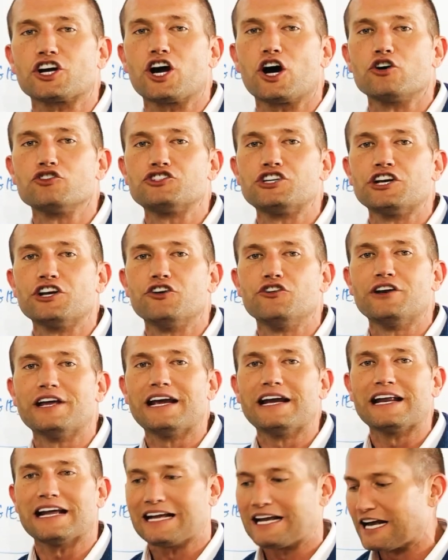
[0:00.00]
coaching you
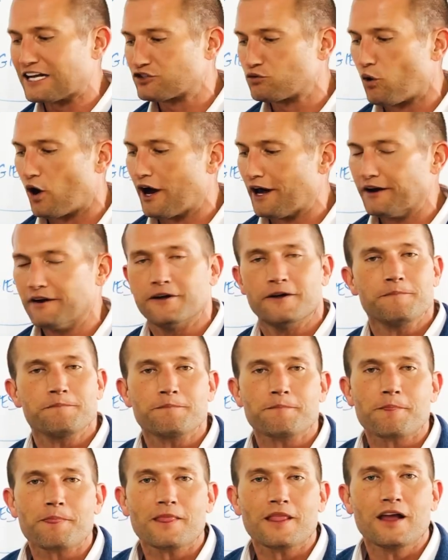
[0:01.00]
need. And guess what?
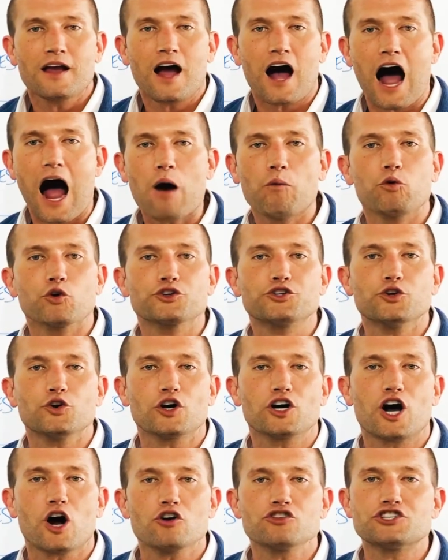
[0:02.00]
I will do a
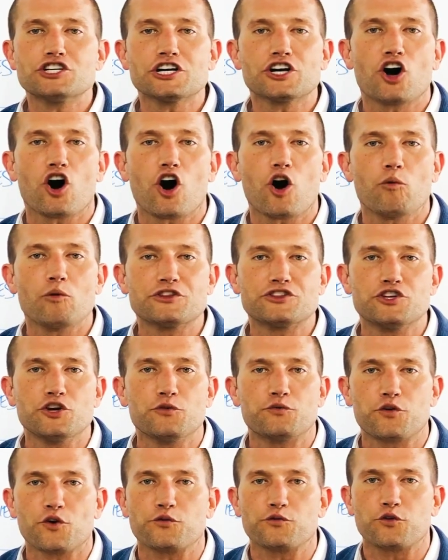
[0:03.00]
coaching call with you
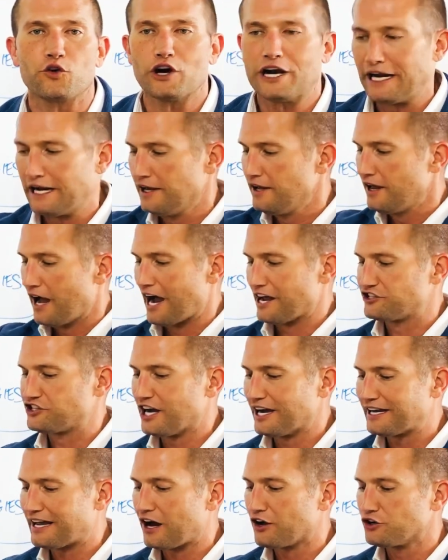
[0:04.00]
for free. I
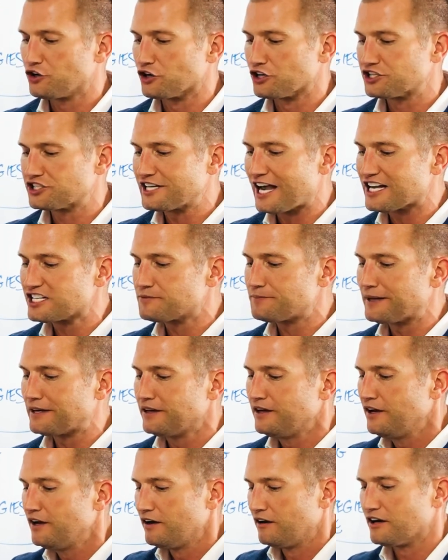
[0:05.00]
check out your assessment,
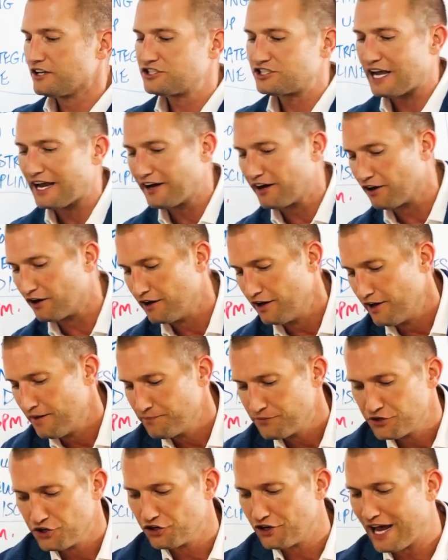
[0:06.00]
Let's say your,
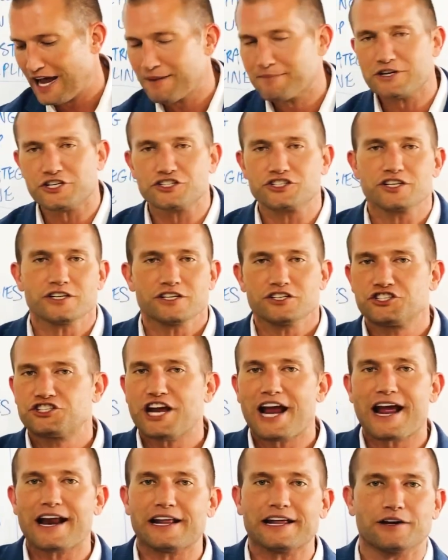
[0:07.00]
your name is
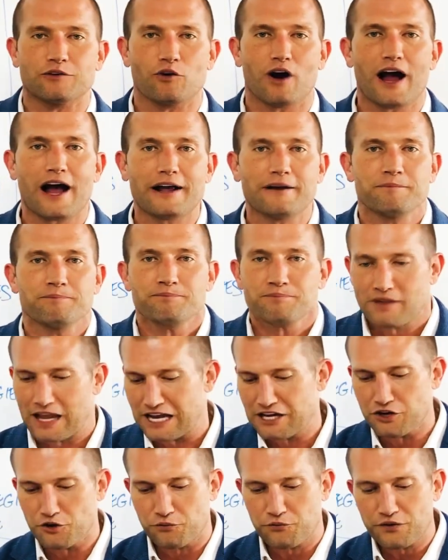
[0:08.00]
Shannon, right?
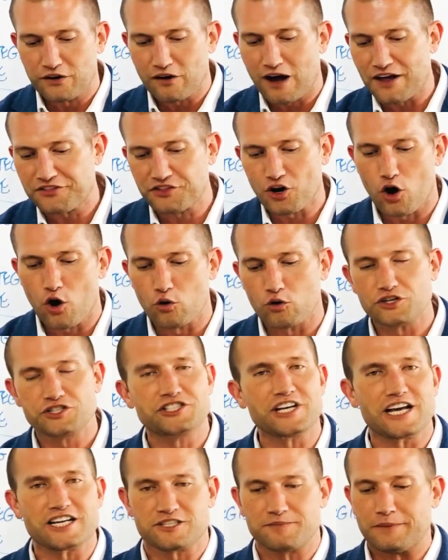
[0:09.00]
And you fill out the whole
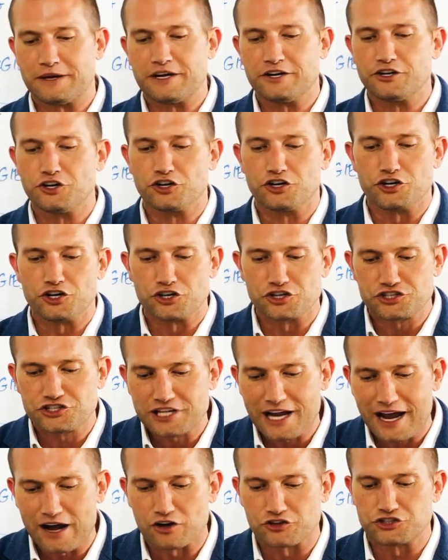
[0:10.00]
assessment, your, your
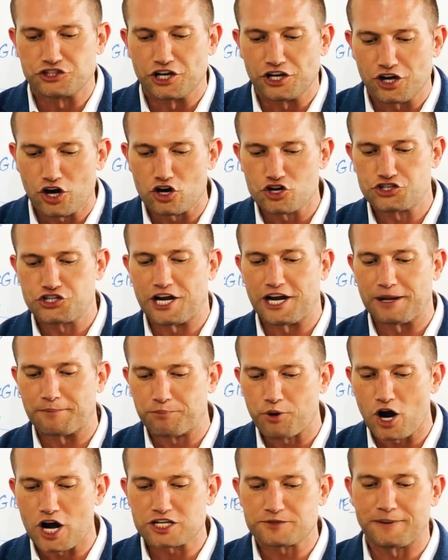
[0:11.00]
sales, negotiating,
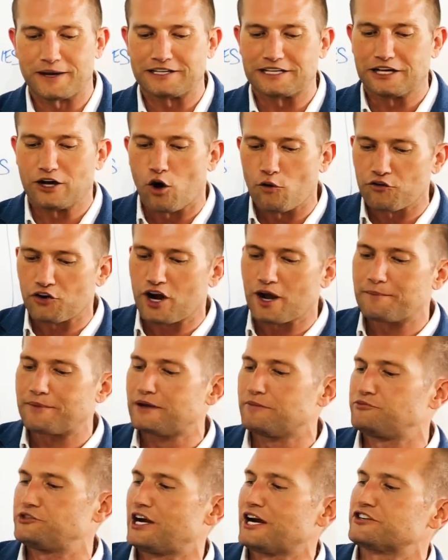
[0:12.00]
prospecting, overcoming
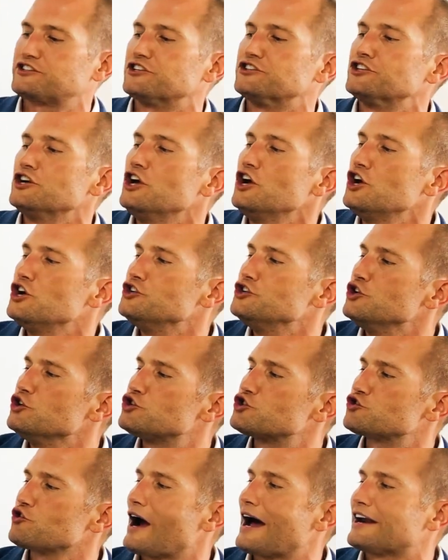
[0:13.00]
objections, new
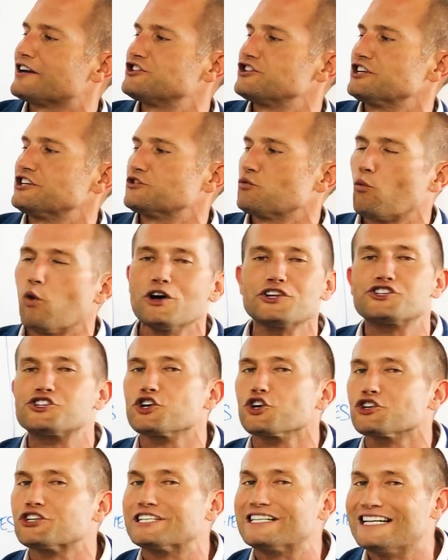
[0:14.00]
strategies. What's
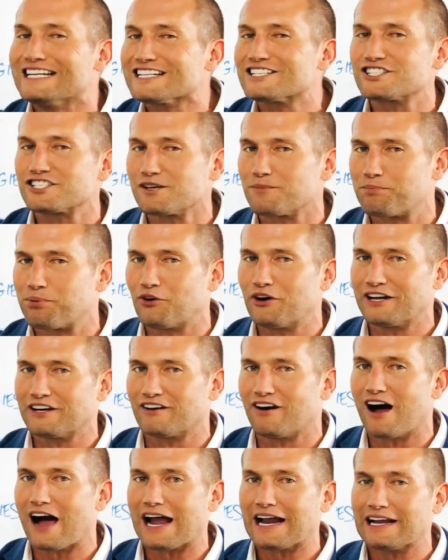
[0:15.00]
your discipline
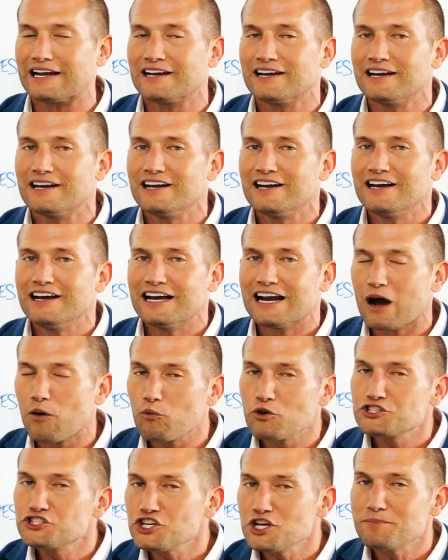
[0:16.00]
like? And I
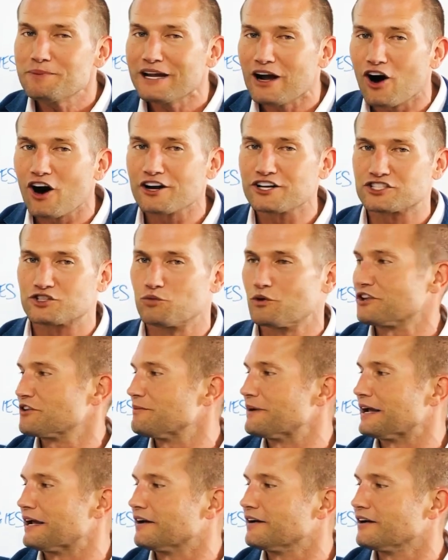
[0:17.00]
want you to be honest with
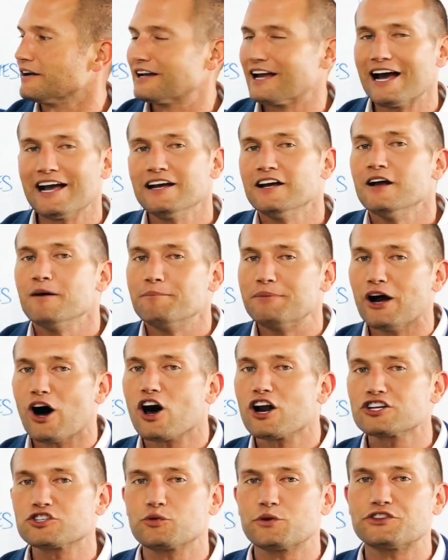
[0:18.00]
me, okay? Be
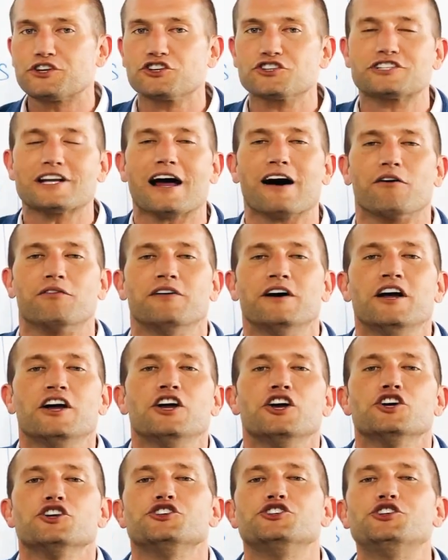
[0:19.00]
honest with yourself.
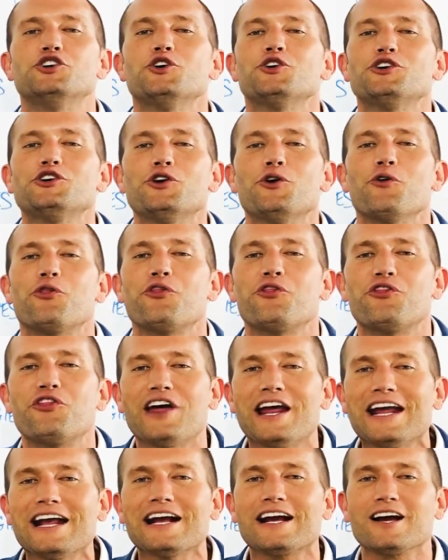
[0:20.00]
Do you
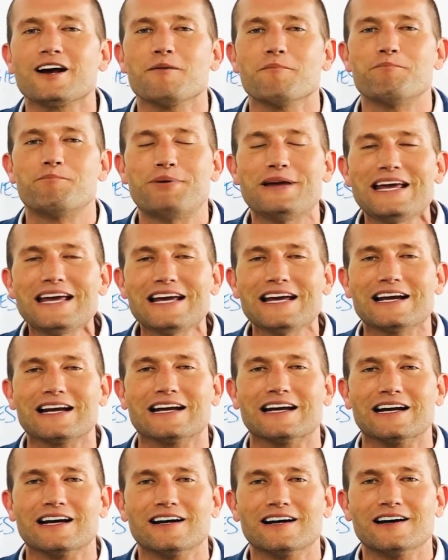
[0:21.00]
think
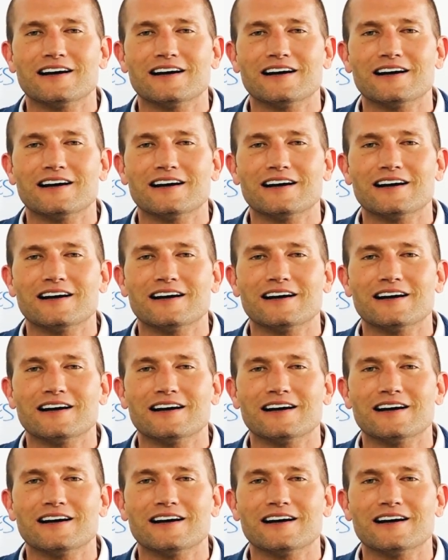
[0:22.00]
big?